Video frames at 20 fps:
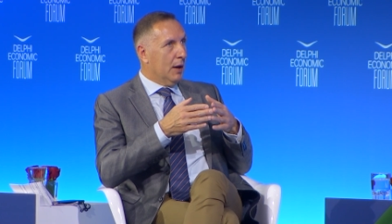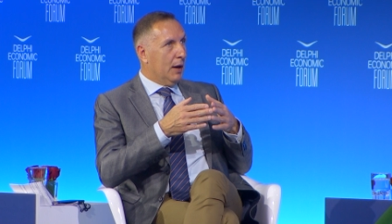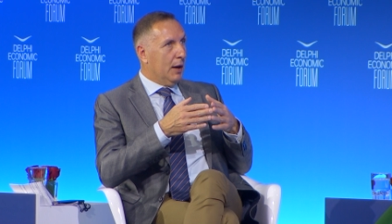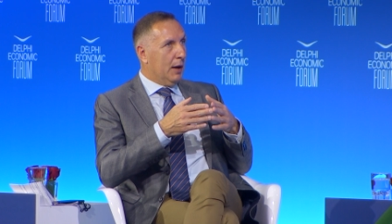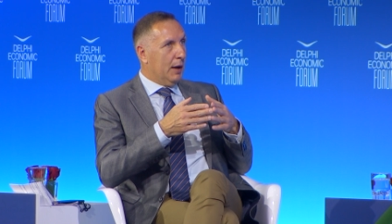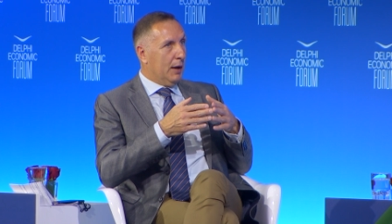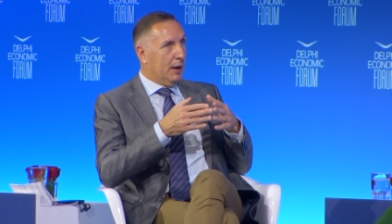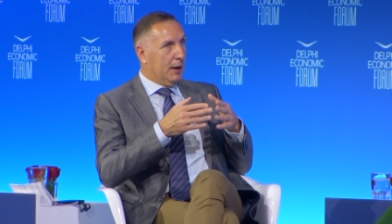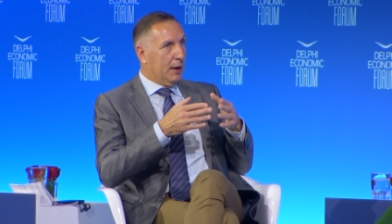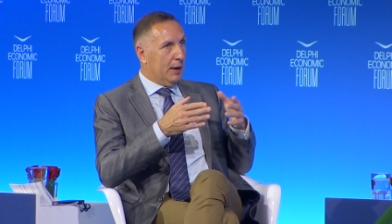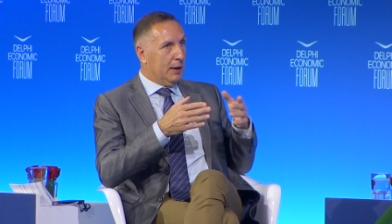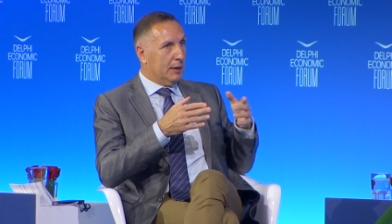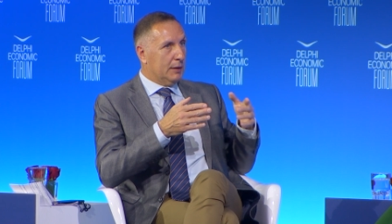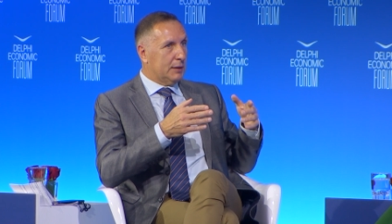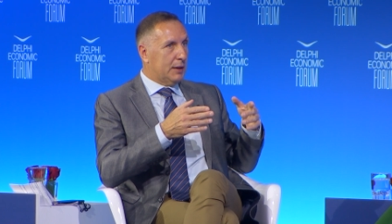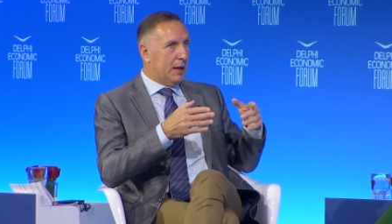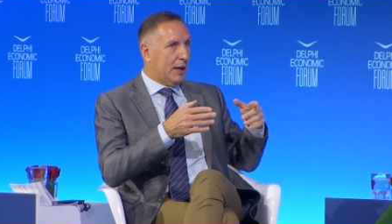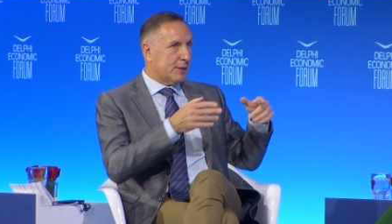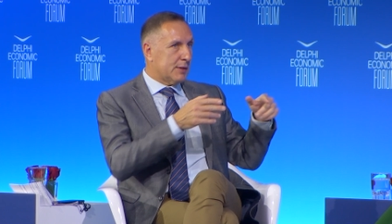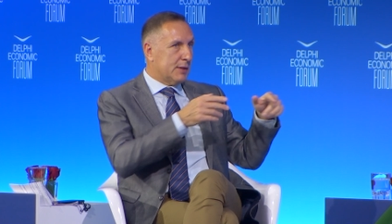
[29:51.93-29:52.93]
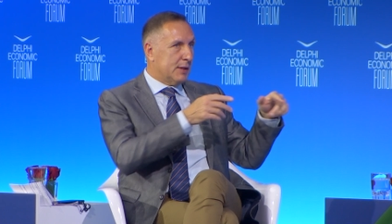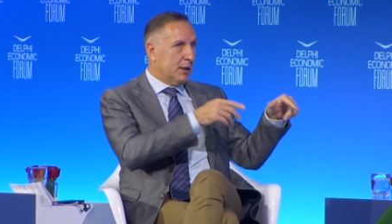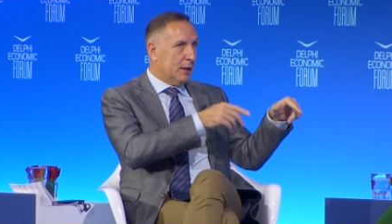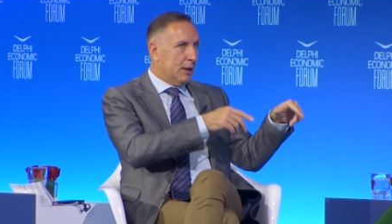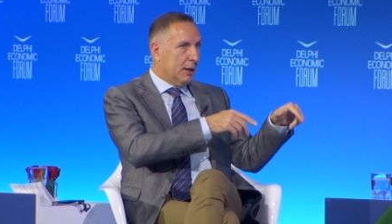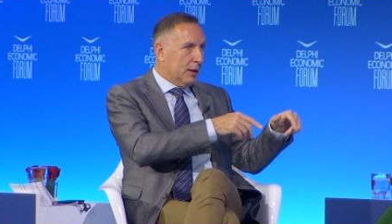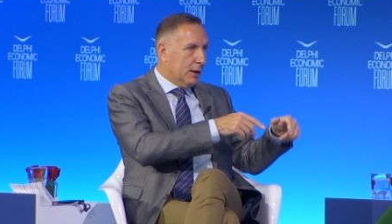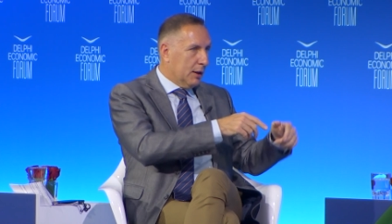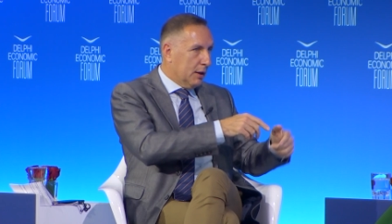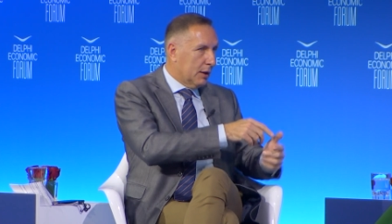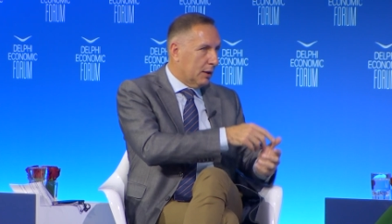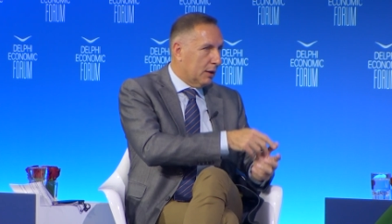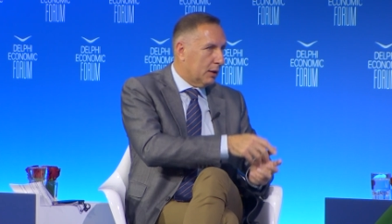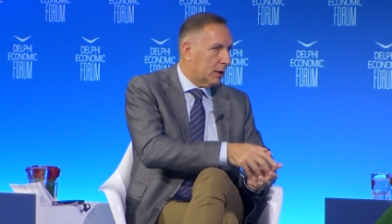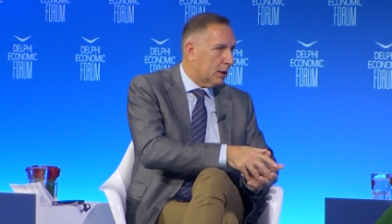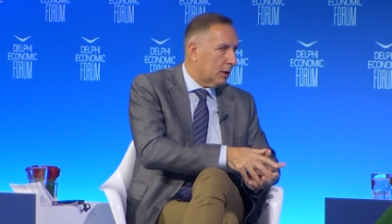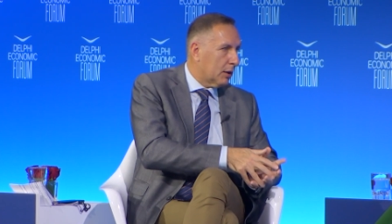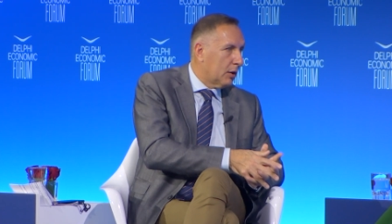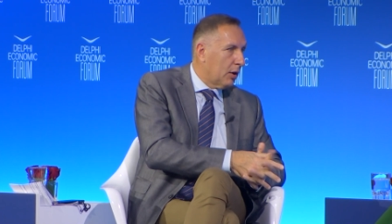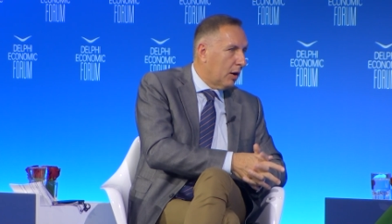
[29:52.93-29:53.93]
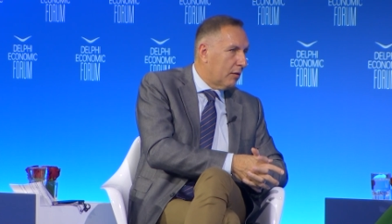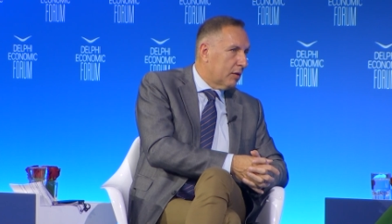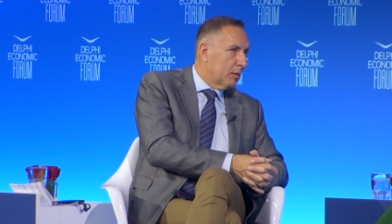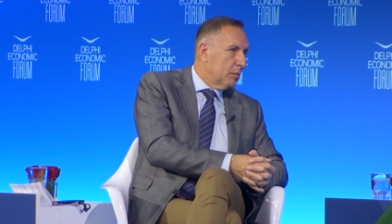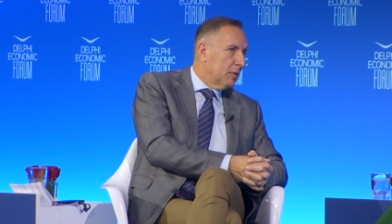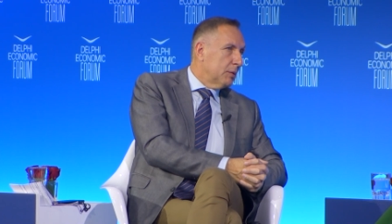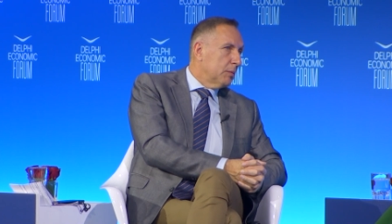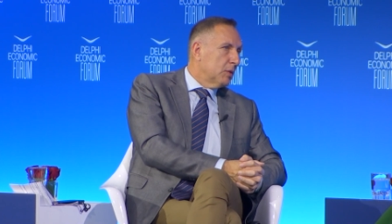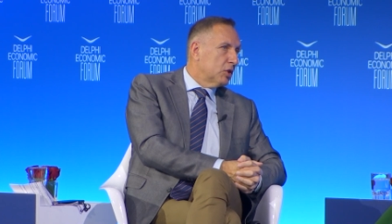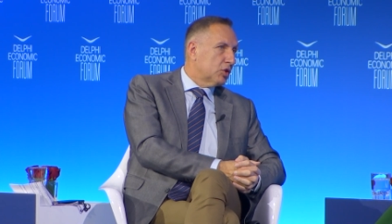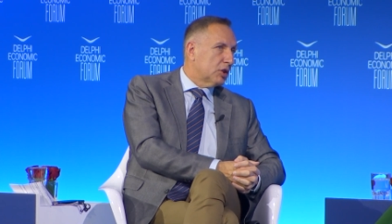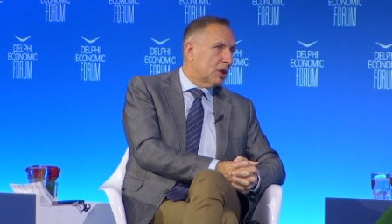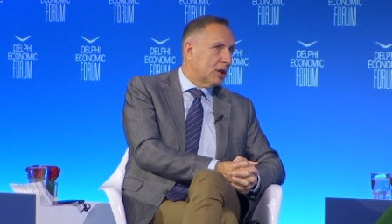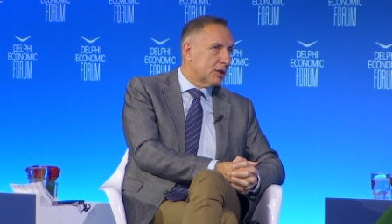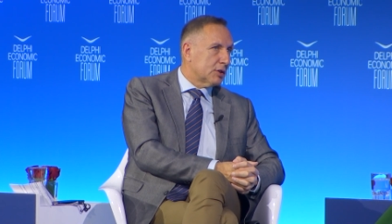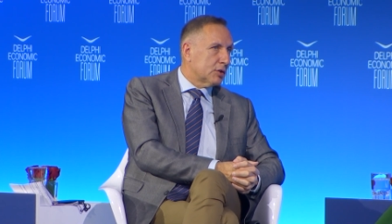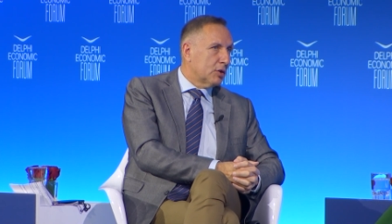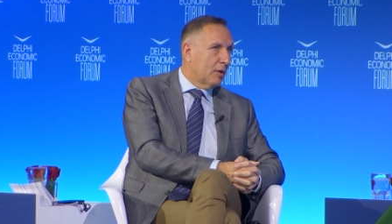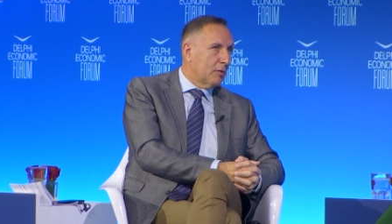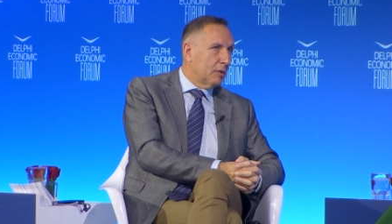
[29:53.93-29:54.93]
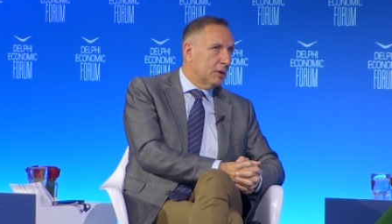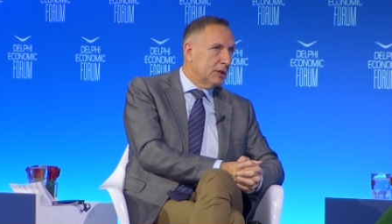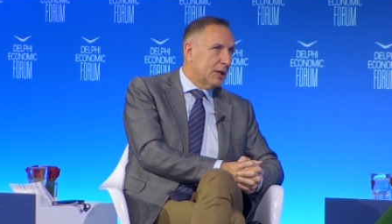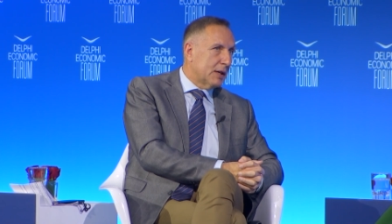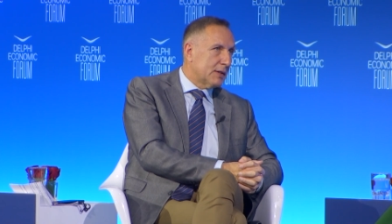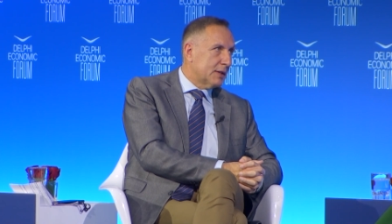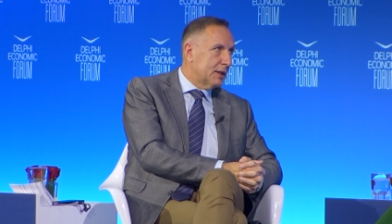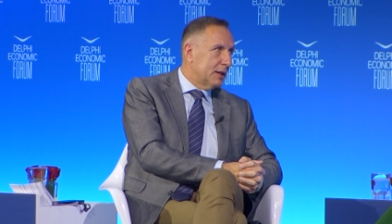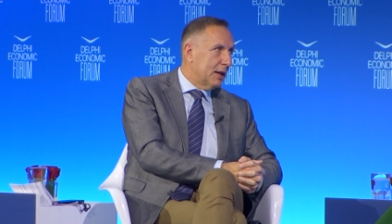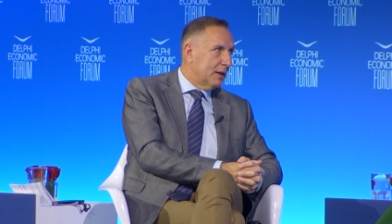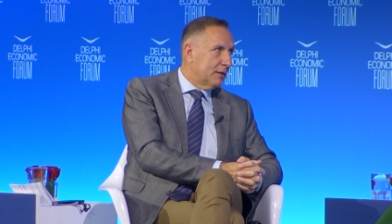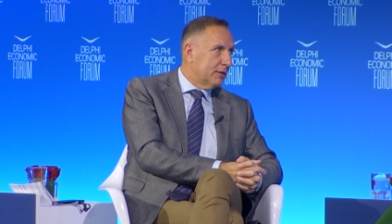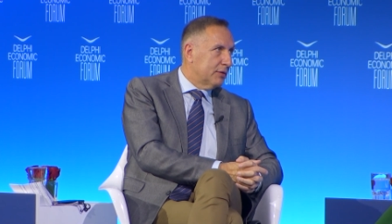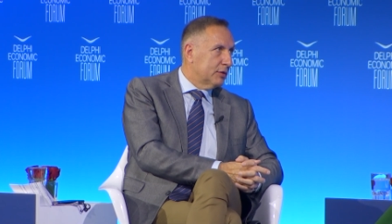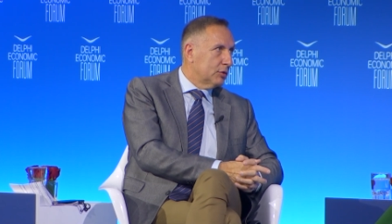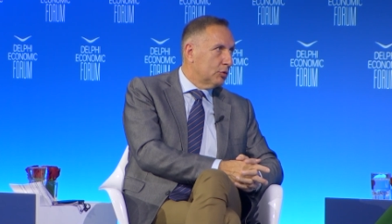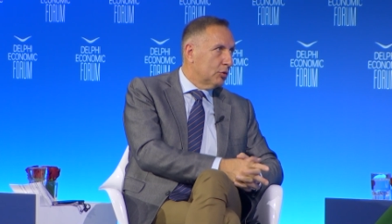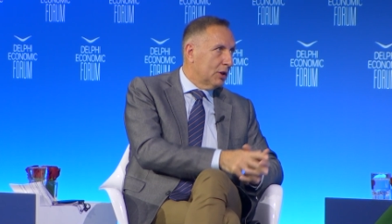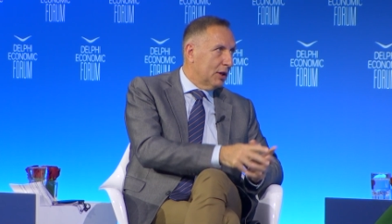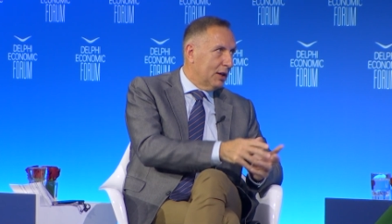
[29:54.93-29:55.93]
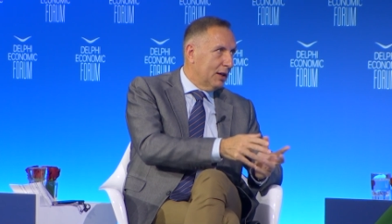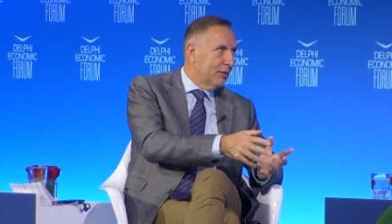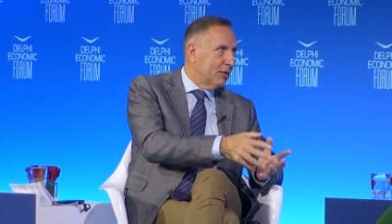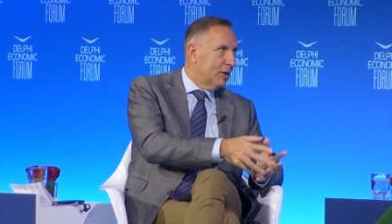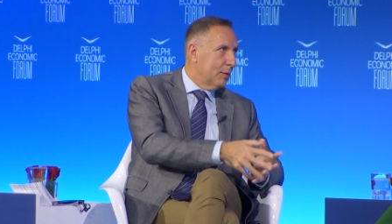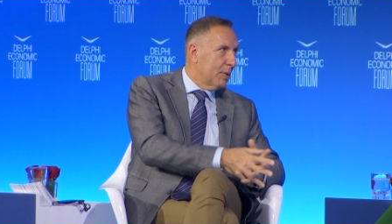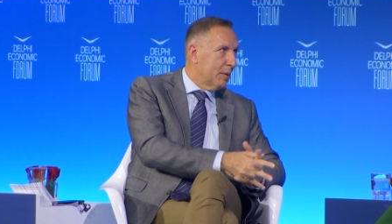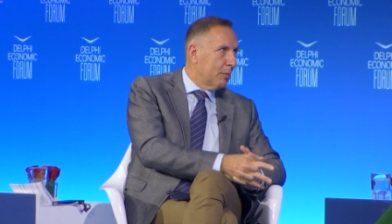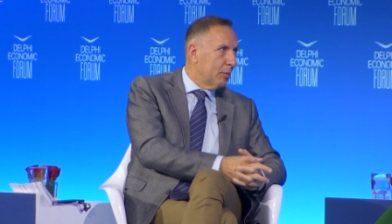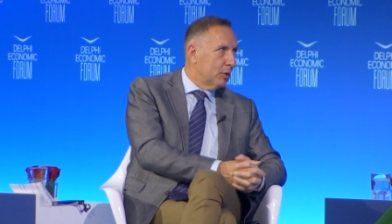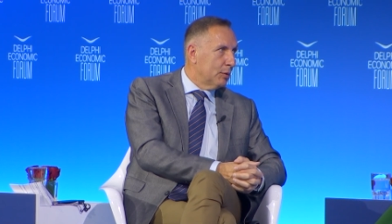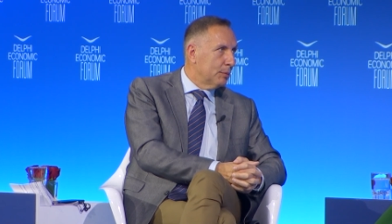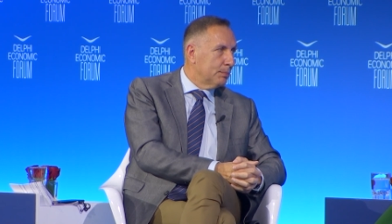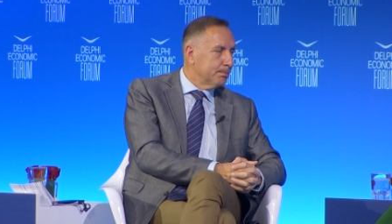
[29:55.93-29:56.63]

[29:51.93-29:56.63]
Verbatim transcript: Uh, and does the uh, government, Mitsotakis government, does enough to relieve the people?